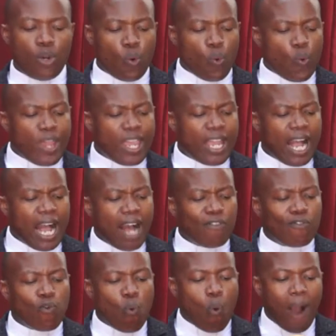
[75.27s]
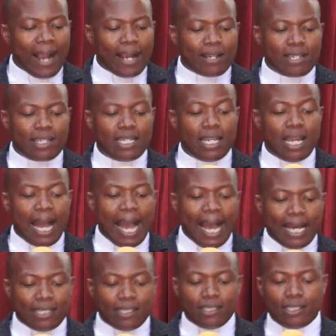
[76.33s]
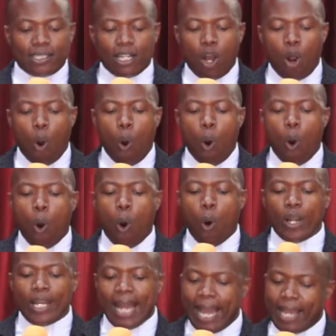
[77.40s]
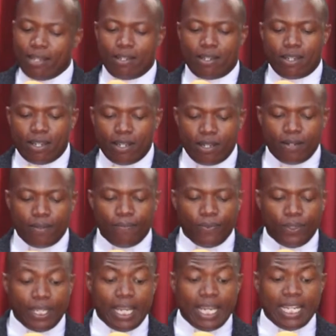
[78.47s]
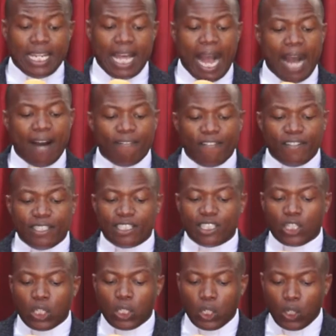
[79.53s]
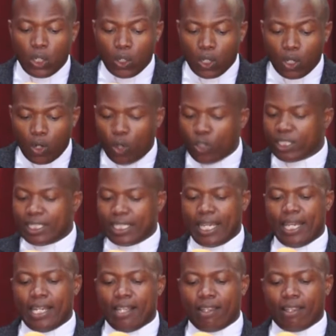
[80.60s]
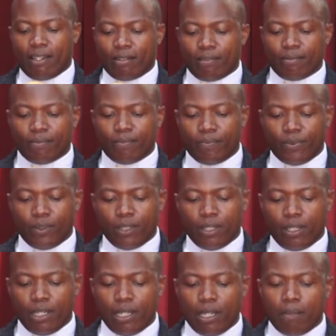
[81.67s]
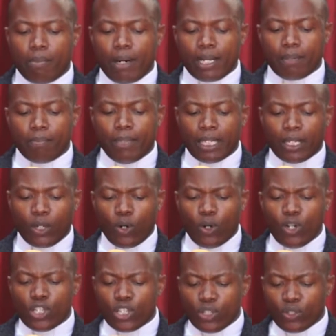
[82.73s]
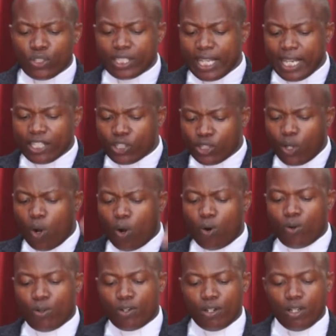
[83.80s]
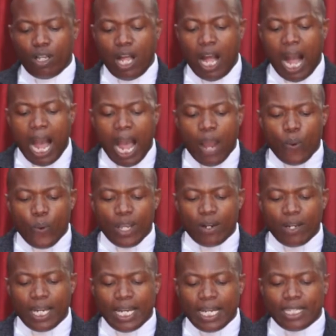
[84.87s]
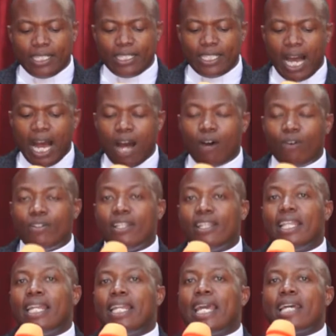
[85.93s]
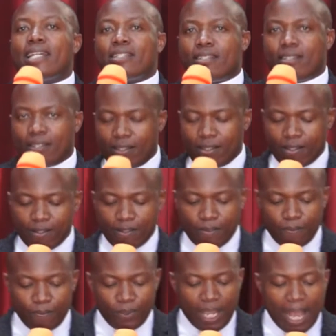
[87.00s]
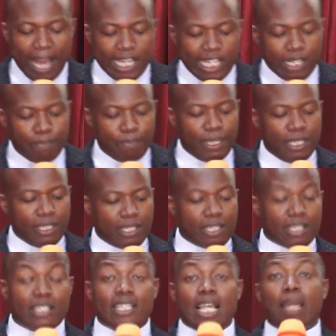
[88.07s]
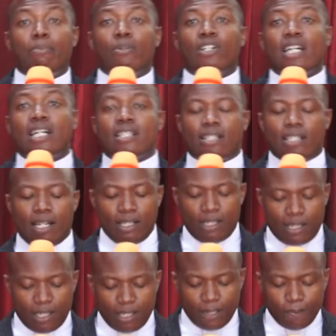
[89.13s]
we have worked and all night and haven't caught anything. But because you say so, I will let down the nets. I repeat, Simon answered,